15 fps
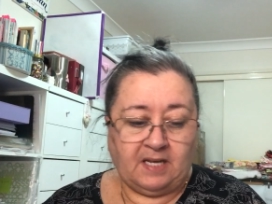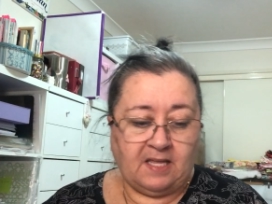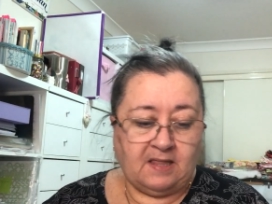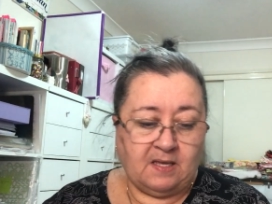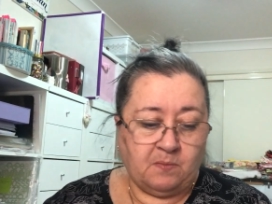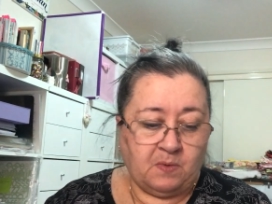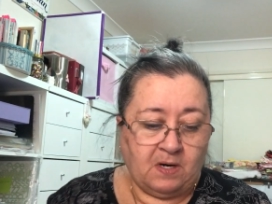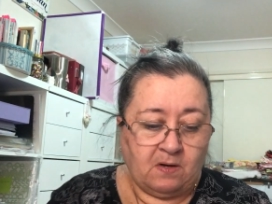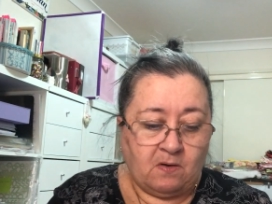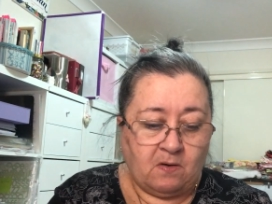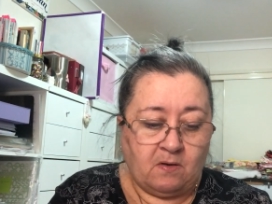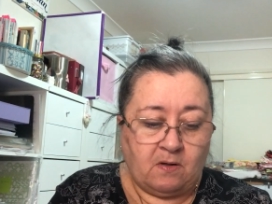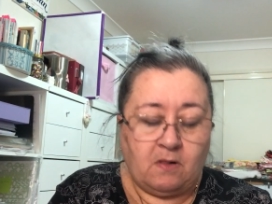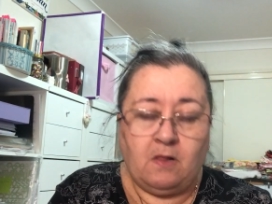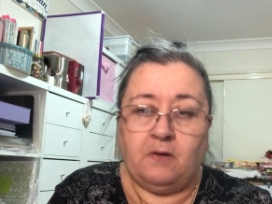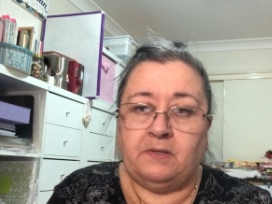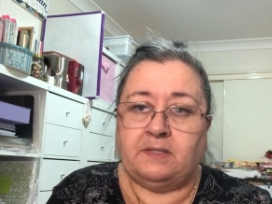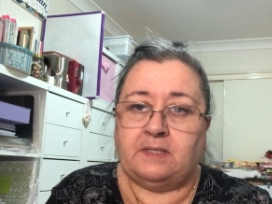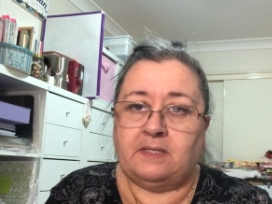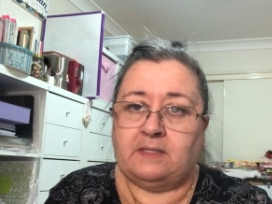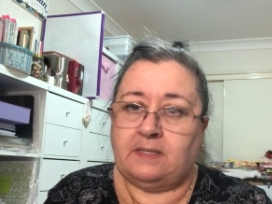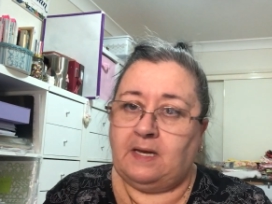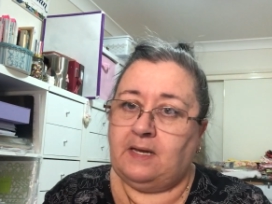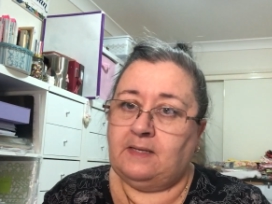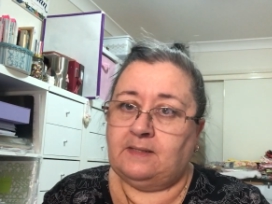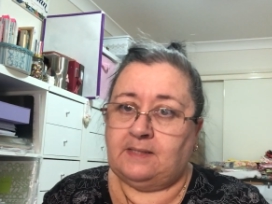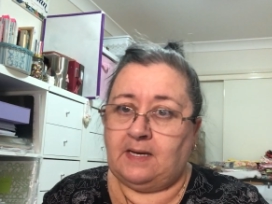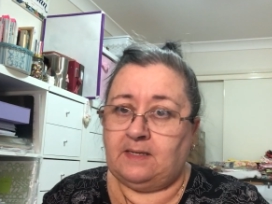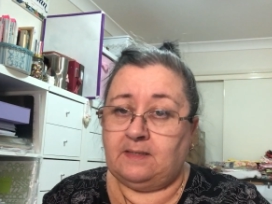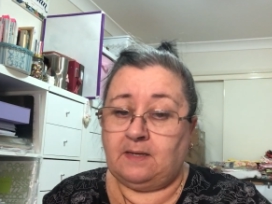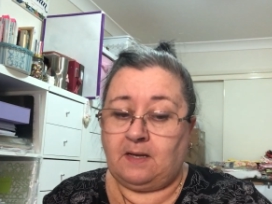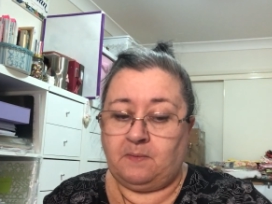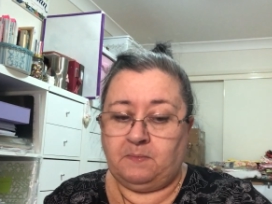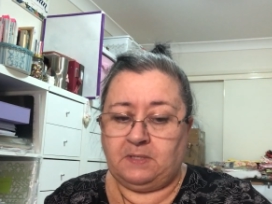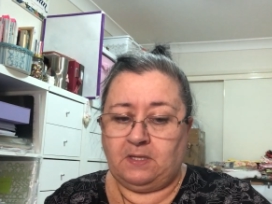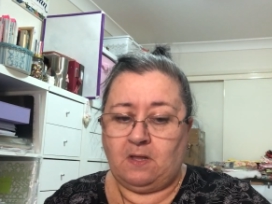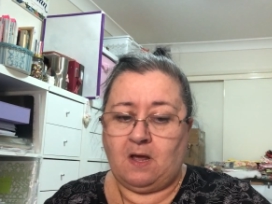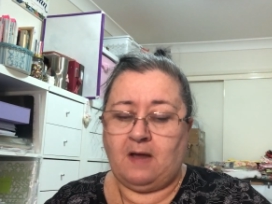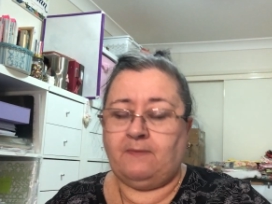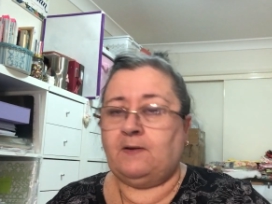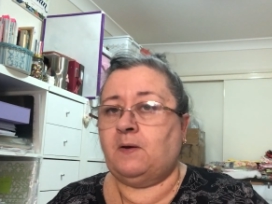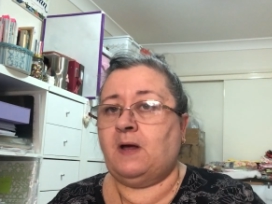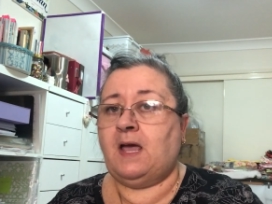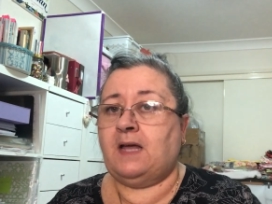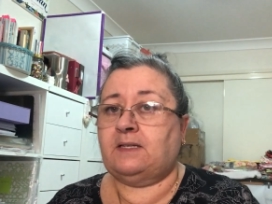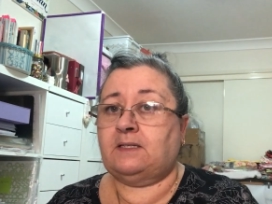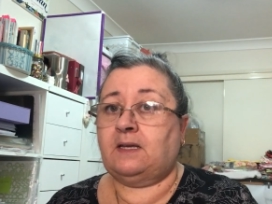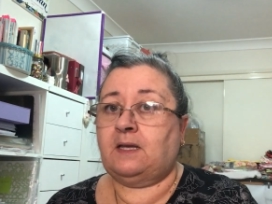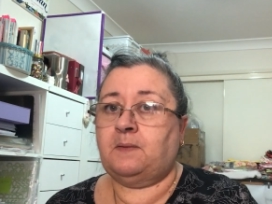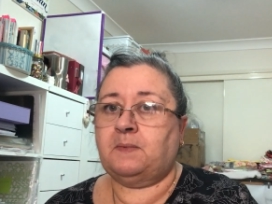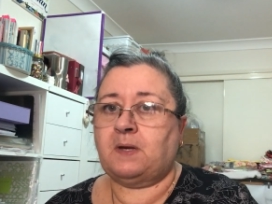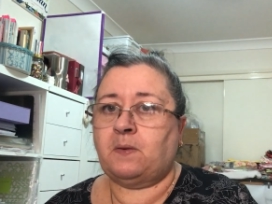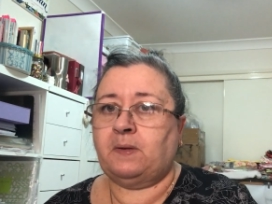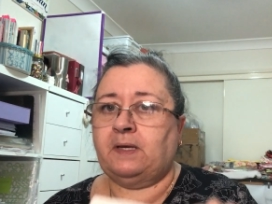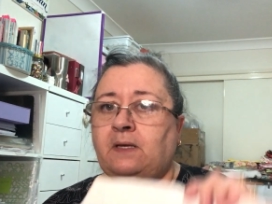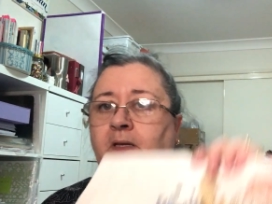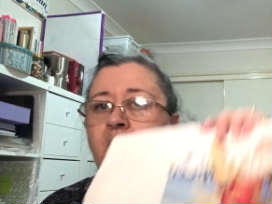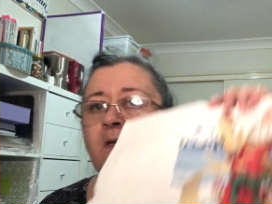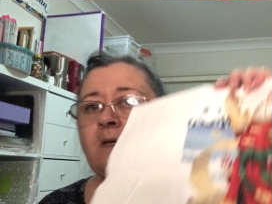and then when I got close to seeing Santa come to life, I had to keep going.